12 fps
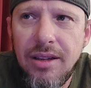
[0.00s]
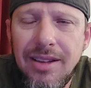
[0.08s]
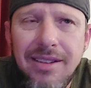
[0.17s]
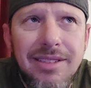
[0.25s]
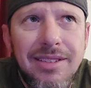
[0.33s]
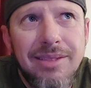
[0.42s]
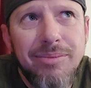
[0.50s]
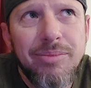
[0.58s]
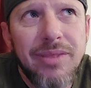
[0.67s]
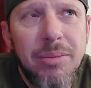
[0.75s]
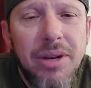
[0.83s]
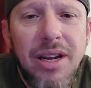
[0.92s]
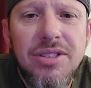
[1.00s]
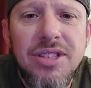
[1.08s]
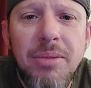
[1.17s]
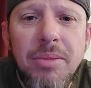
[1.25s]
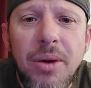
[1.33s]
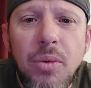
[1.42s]
Yeah, I mean I was
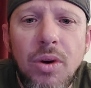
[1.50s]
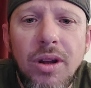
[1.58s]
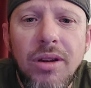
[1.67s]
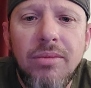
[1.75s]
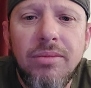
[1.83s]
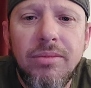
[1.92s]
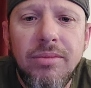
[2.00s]
done by one.